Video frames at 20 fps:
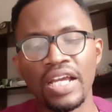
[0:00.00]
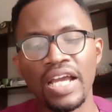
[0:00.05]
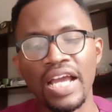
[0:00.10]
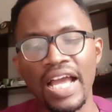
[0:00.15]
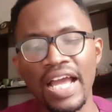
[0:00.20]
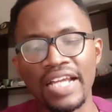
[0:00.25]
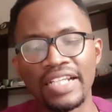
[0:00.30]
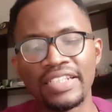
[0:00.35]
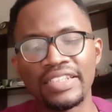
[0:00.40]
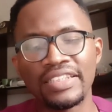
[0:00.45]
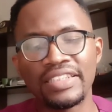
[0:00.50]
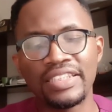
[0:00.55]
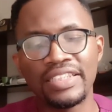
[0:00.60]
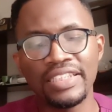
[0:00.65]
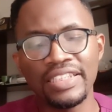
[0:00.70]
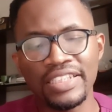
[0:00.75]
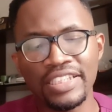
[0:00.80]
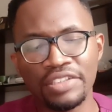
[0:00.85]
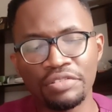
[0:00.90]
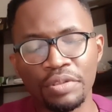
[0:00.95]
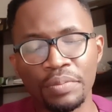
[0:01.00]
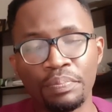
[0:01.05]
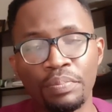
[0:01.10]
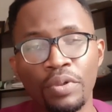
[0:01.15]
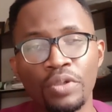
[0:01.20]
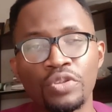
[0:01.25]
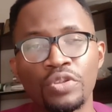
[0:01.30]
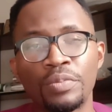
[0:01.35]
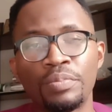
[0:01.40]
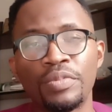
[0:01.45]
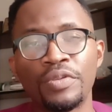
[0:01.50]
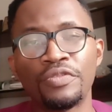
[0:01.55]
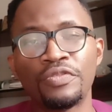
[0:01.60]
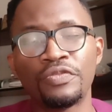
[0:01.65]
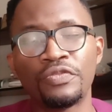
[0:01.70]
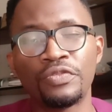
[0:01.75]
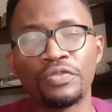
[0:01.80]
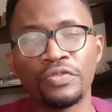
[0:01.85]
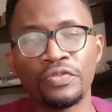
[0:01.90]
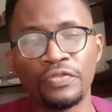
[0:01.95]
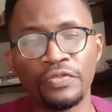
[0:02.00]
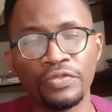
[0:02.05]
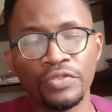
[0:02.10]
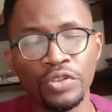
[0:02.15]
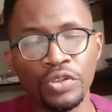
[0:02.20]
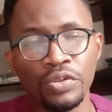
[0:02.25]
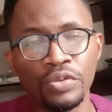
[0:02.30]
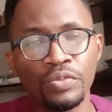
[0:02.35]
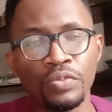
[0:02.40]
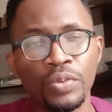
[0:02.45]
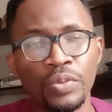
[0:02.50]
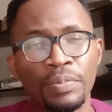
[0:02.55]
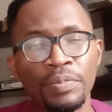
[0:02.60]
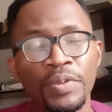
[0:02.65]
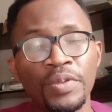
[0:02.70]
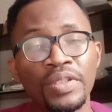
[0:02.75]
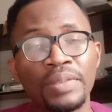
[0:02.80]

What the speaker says: And these reports will be